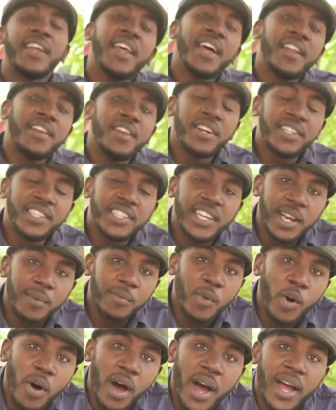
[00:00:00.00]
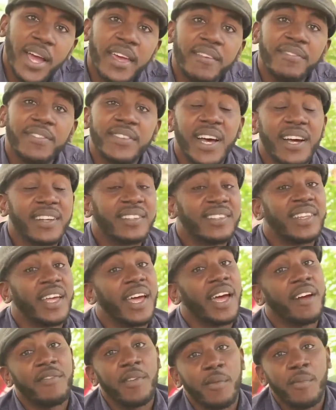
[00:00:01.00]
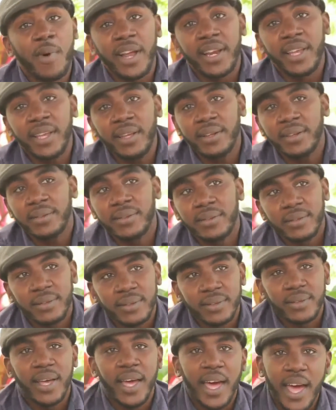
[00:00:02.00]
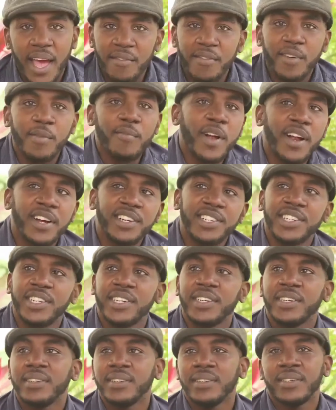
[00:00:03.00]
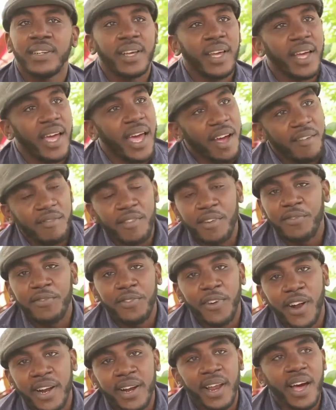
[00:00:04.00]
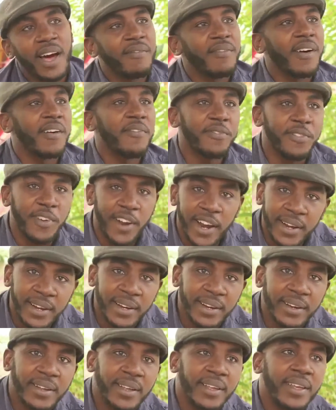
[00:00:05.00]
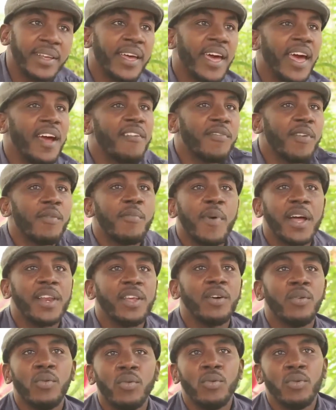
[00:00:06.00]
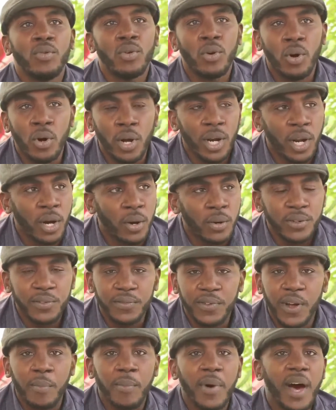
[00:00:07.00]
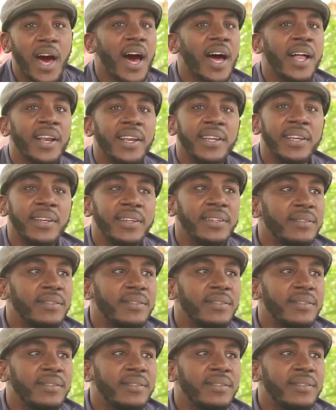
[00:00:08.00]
in a nutshell, I want to give thanks to everybody, every brethren, every friend of a friend, everybody who roll out from all